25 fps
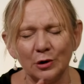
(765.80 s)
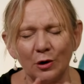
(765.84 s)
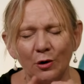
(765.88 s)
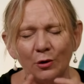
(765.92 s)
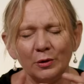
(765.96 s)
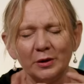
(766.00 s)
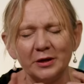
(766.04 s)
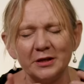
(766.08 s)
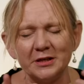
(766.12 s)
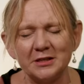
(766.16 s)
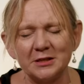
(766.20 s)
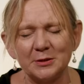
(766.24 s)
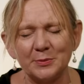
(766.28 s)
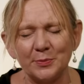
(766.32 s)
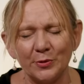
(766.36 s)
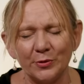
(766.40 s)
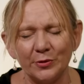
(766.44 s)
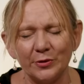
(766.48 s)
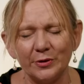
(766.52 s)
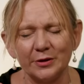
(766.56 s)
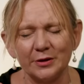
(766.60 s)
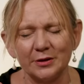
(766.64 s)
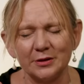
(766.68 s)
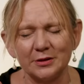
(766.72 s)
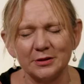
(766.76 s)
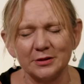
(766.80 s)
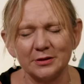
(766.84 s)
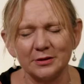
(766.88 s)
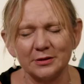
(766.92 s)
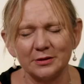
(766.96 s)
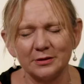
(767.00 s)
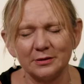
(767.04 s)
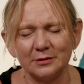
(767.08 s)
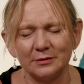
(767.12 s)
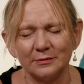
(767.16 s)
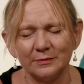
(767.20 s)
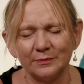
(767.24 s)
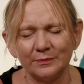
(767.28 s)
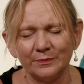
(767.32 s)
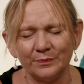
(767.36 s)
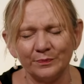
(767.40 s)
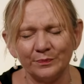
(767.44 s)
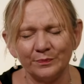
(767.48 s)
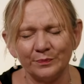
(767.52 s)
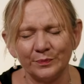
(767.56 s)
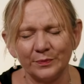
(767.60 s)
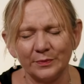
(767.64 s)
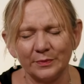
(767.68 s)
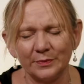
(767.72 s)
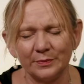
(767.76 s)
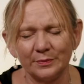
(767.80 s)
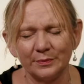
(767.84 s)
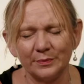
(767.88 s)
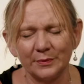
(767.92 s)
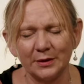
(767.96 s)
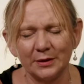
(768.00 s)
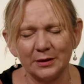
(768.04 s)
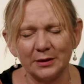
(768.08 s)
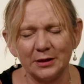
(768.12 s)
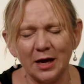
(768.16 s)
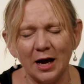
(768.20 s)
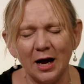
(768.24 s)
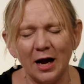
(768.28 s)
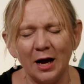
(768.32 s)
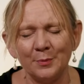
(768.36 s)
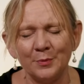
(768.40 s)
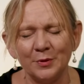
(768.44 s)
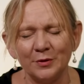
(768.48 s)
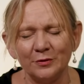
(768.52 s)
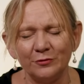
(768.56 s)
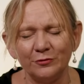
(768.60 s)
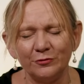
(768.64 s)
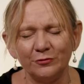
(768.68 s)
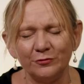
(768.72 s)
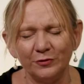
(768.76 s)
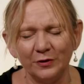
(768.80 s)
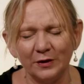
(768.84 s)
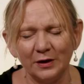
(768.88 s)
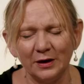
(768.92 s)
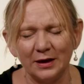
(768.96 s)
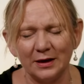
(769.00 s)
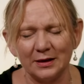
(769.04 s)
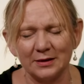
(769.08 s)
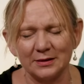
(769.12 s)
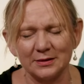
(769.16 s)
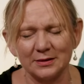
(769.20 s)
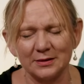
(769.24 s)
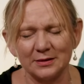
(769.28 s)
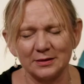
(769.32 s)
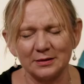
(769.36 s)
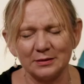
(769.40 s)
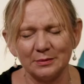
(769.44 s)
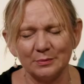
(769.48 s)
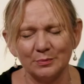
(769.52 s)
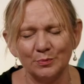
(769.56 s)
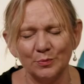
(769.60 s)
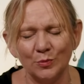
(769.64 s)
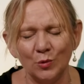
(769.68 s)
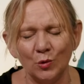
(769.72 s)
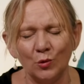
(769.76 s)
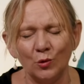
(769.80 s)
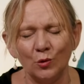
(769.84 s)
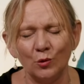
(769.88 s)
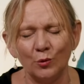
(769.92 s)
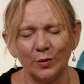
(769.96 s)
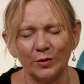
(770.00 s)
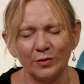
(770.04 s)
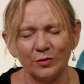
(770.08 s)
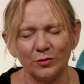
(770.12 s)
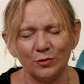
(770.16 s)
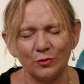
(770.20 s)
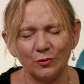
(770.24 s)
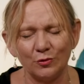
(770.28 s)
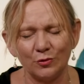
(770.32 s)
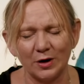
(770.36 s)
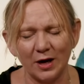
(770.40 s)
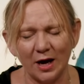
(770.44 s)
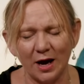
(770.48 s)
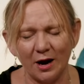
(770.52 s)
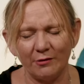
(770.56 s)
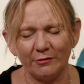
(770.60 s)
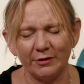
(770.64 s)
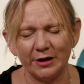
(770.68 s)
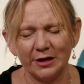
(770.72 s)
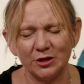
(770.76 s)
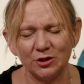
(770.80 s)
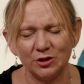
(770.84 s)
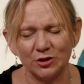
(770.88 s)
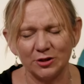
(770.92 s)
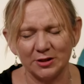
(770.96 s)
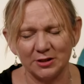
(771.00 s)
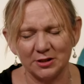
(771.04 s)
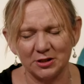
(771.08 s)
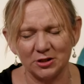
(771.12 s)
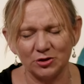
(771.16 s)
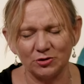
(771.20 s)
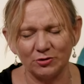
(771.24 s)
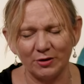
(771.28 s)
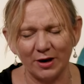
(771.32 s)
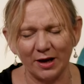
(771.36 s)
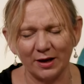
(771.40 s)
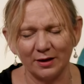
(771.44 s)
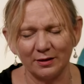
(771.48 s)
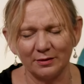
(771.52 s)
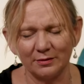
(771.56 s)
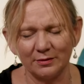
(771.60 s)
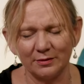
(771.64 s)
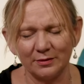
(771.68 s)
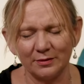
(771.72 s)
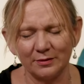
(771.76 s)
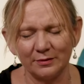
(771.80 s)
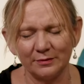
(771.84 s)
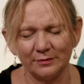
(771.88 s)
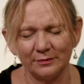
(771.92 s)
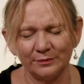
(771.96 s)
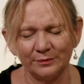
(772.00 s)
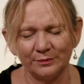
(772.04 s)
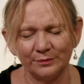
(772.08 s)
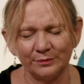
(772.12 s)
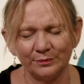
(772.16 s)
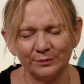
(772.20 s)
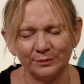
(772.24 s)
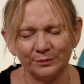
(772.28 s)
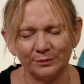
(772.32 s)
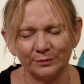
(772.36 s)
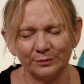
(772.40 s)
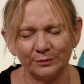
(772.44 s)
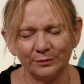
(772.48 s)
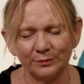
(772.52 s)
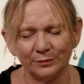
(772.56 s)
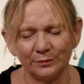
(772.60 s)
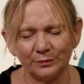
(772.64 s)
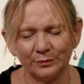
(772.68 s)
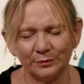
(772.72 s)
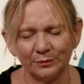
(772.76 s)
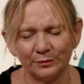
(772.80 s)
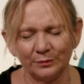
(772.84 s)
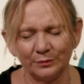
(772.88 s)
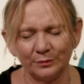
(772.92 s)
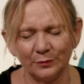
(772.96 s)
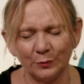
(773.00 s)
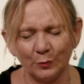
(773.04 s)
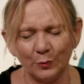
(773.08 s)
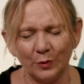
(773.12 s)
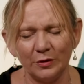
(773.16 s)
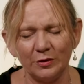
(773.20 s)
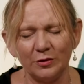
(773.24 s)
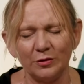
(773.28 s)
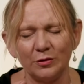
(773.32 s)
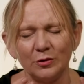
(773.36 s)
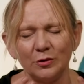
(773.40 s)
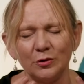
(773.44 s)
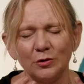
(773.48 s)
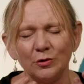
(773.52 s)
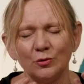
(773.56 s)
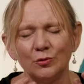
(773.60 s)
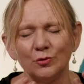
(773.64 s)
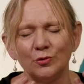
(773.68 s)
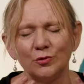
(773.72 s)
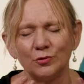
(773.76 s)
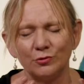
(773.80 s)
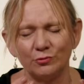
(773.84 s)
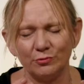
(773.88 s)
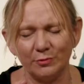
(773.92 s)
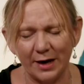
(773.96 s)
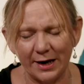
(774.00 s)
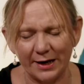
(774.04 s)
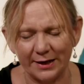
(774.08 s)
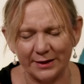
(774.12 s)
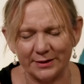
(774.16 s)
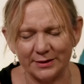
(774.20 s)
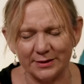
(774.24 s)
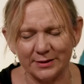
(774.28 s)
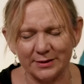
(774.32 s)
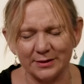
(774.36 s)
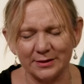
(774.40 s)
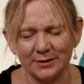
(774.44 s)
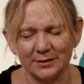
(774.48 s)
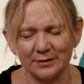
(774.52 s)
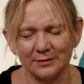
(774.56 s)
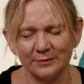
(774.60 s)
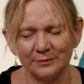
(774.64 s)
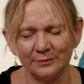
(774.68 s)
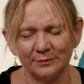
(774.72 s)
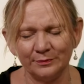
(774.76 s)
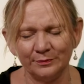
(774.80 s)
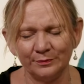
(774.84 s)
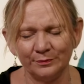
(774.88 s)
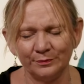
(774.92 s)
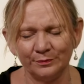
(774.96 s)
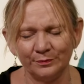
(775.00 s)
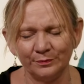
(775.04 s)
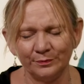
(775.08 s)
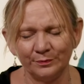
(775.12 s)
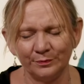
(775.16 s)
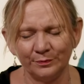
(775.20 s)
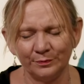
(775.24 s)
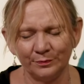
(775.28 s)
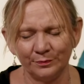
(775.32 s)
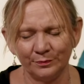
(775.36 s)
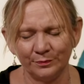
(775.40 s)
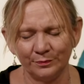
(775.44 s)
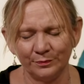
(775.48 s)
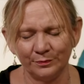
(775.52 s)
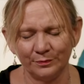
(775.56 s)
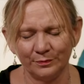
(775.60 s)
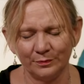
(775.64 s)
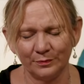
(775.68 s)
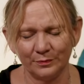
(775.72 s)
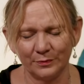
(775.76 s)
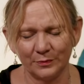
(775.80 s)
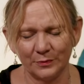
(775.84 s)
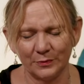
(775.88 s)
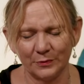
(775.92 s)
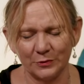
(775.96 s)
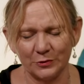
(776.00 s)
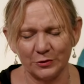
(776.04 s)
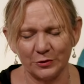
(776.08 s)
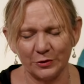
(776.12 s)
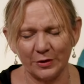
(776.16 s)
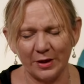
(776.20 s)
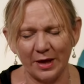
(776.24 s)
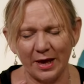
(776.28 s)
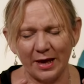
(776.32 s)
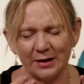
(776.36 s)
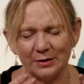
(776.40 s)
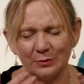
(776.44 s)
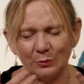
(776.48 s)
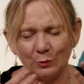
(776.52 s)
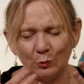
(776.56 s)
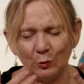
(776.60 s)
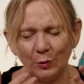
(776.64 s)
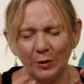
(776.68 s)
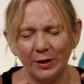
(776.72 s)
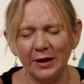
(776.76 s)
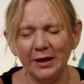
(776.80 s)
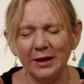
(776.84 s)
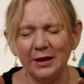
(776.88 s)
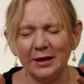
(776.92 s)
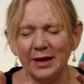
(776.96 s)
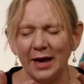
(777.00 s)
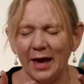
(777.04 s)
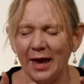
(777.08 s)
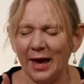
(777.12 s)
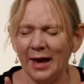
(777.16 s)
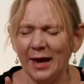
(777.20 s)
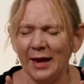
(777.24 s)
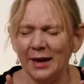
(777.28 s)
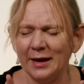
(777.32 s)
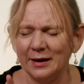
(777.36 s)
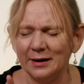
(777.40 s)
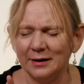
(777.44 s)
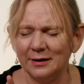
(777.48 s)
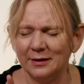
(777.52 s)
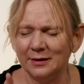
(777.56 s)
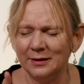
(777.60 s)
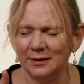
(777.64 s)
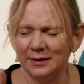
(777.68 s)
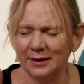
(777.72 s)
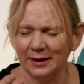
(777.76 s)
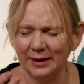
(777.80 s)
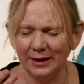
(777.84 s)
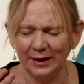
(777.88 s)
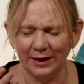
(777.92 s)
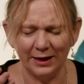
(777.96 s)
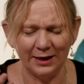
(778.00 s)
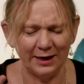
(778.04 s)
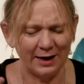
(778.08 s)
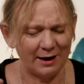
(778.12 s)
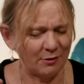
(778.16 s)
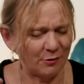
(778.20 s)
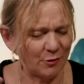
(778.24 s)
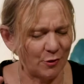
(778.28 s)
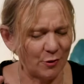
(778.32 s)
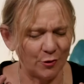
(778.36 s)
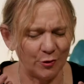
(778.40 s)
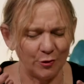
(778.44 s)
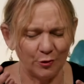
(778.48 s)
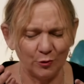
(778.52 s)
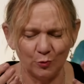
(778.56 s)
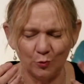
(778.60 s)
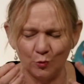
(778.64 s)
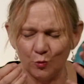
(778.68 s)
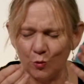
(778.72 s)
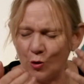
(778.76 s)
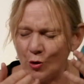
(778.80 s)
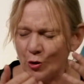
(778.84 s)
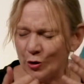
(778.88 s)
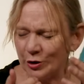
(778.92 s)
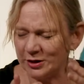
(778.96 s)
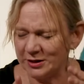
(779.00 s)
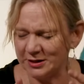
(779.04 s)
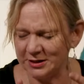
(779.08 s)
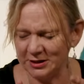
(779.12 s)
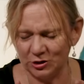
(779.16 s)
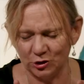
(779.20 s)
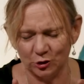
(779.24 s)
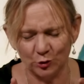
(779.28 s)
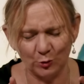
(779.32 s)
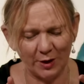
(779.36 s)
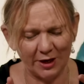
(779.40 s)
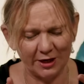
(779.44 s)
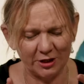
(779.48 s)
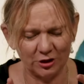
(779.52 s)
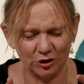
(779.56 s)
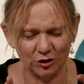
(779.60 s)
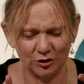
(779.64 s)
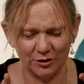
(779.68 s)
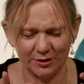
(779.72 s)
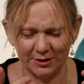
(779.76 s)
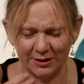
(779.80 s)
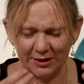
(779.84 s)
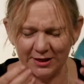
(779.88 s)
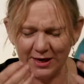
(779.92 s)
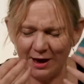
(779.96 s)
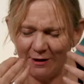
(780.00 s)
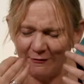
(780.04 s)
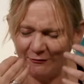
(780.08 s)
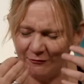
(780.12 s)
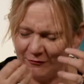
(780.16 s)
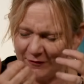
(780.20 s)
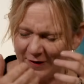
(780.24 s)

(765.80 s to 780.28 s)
Holy Spirit, come and fill us more with Your courage and strength, with Your grace, so that we can, in our own work situations, in our